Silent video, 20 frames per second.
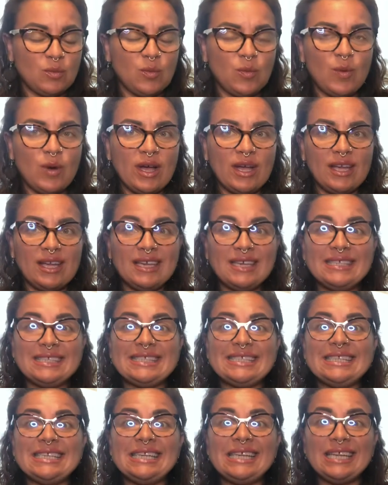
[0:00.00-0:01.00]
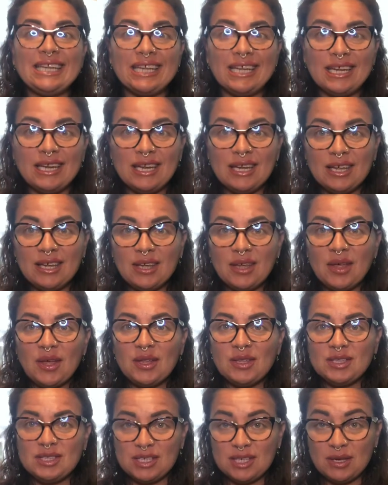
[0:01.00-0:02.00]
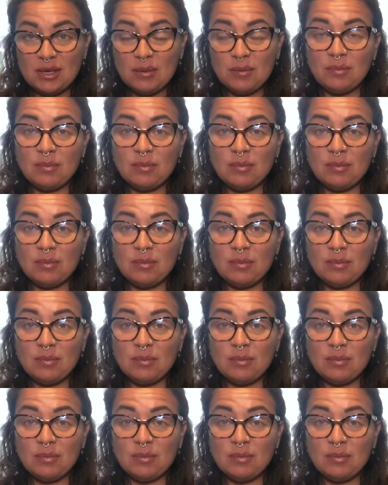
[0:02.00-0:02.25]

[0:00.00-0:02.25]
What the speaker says: what is needed to,